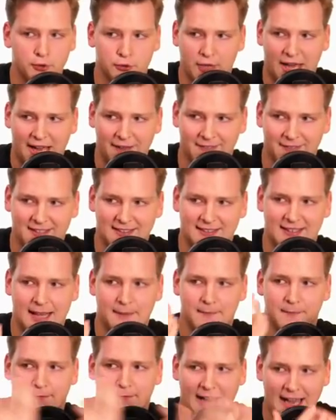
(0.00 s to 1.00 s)
to have the
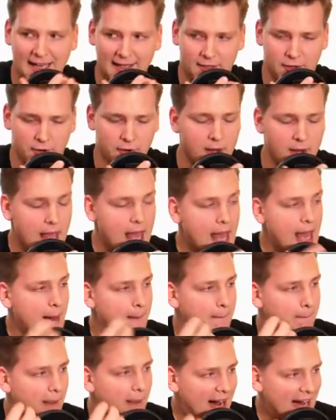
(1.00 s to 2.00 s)
same value,
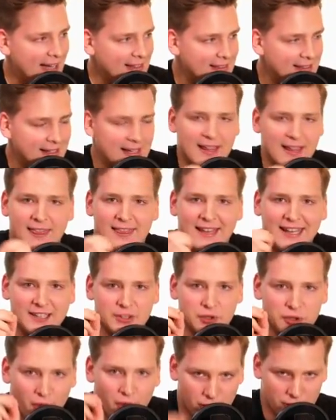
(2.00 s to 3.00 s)
but they
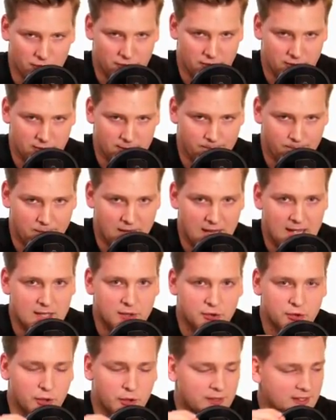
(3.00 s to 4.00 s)
don't.
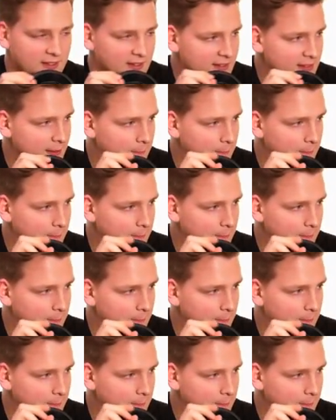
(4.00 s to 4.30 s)
So this is the